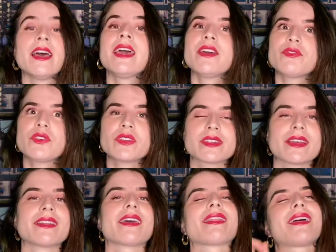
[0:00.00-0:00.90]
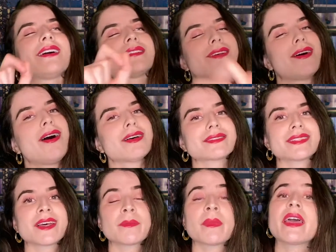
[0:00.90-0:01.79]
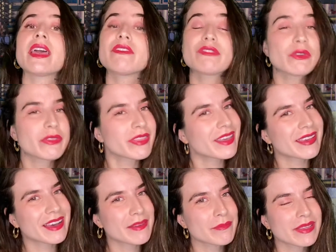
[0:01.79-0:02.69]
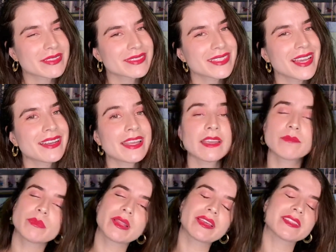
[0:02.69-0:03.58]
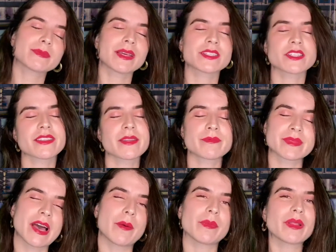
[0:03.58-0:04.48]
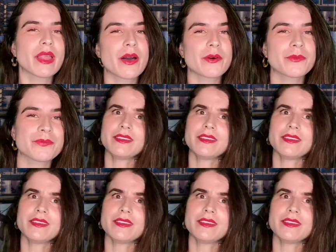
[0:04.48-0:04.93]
If you did, that's awesome. If you think I missed any, please mention them down below.